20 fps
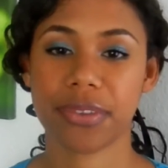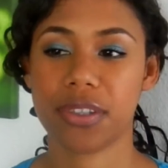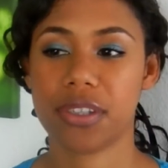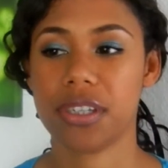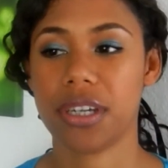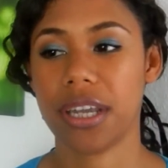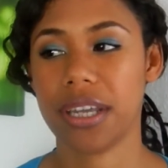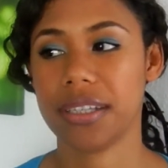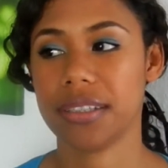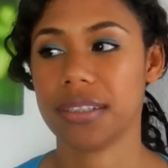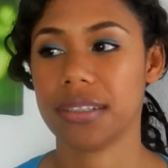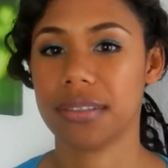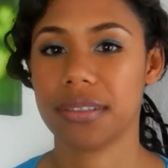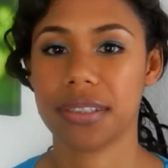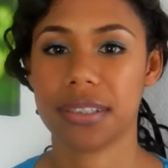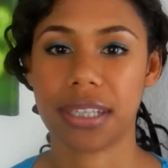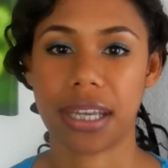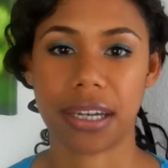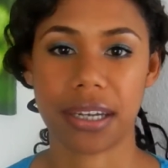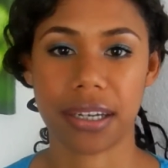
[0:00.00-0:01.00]
Today's
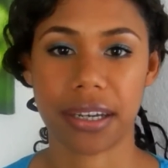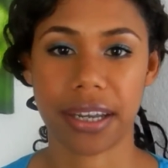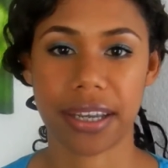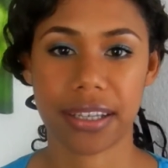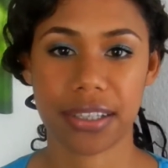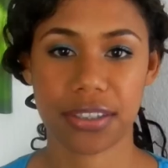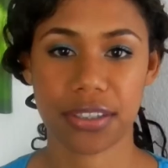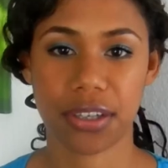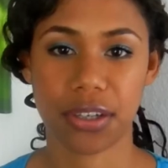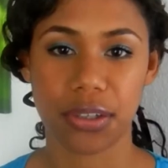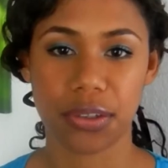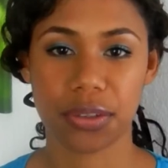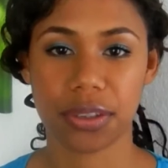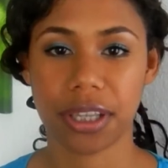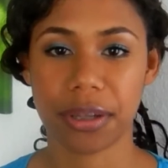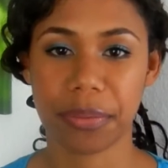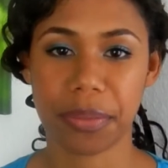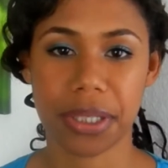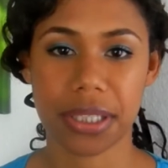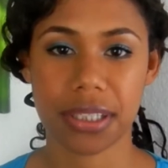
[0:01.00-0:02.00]
Saturday, so
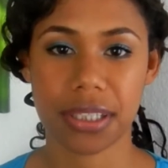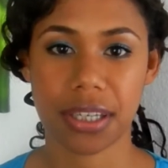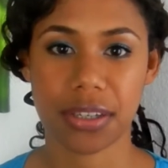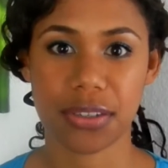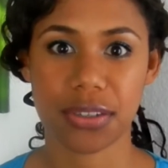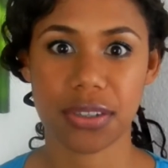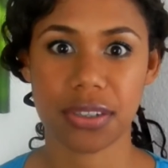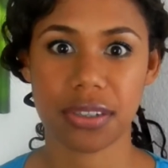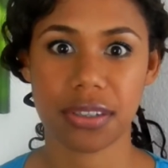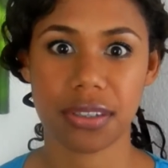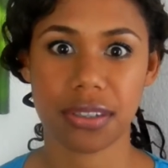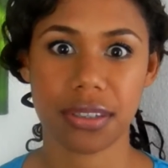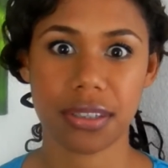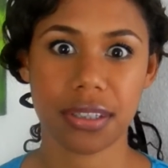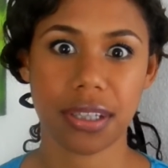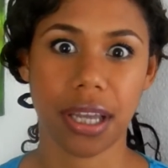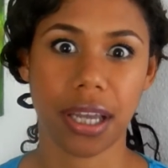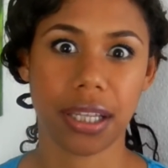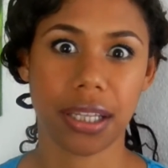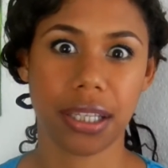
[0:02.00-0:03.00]
that means I was
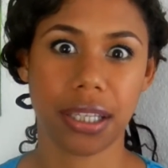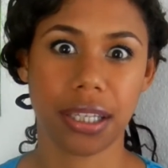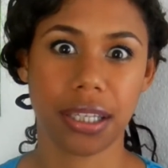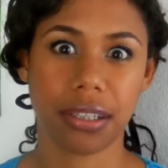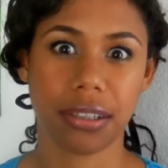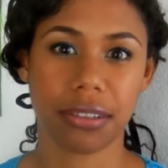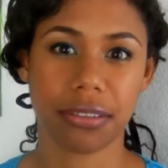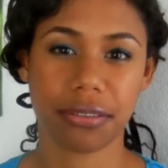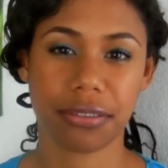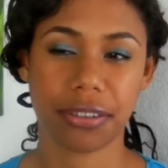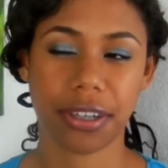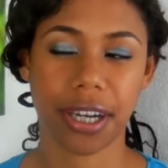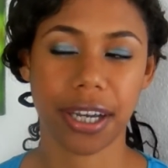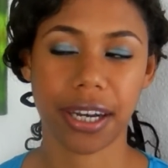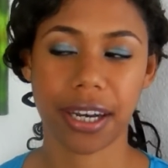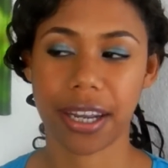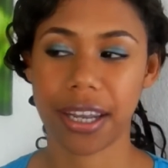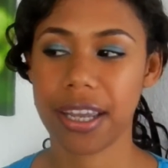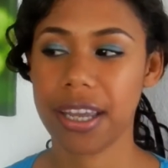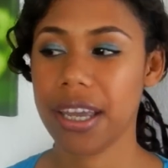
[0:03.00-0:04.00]
styling it on
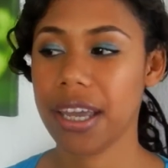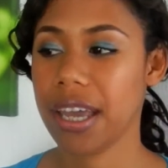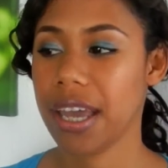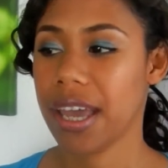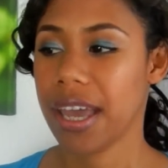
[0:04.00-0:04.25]
Friday.